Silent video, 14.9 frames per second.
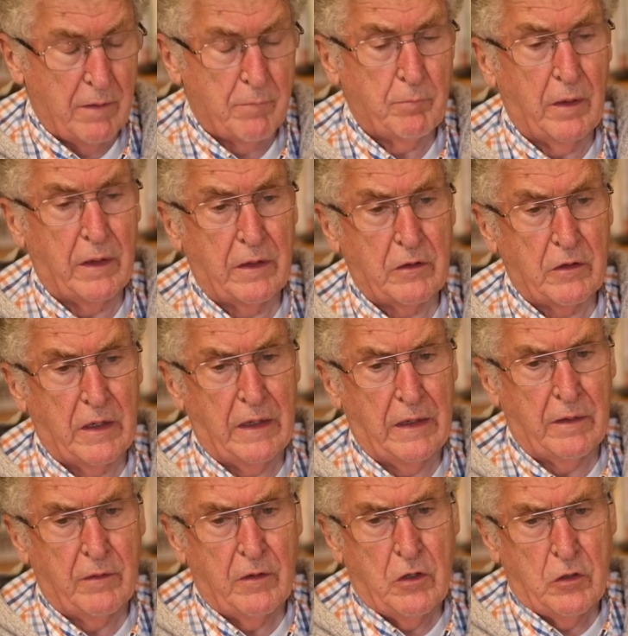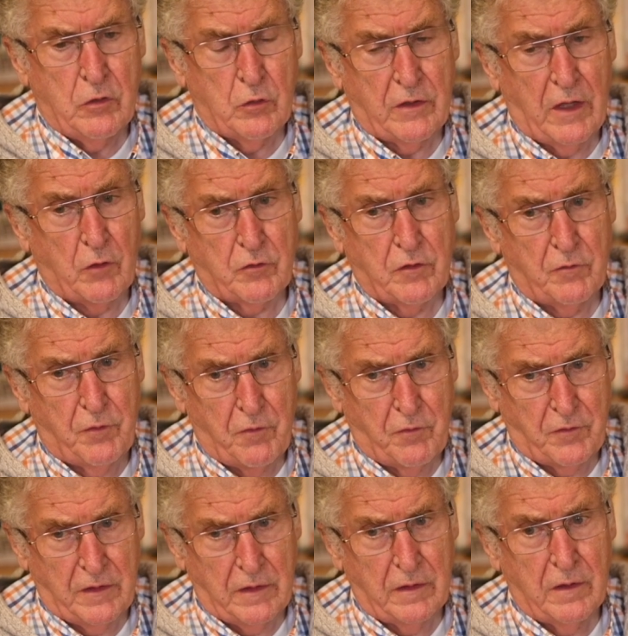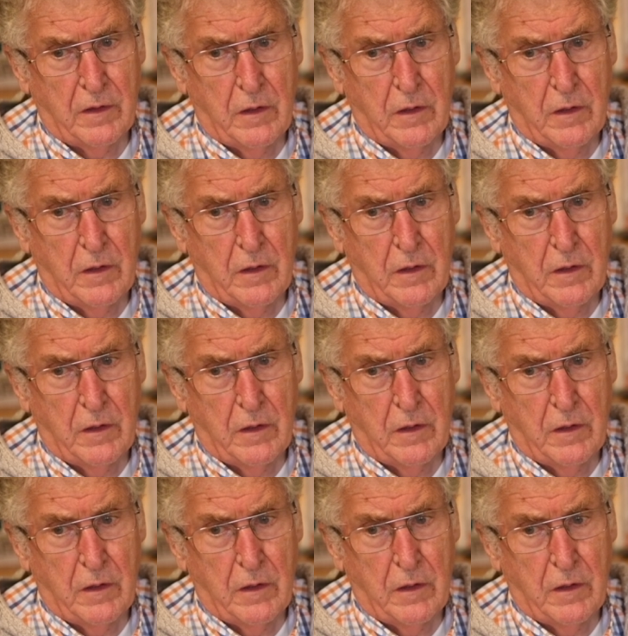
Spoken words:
by 2050.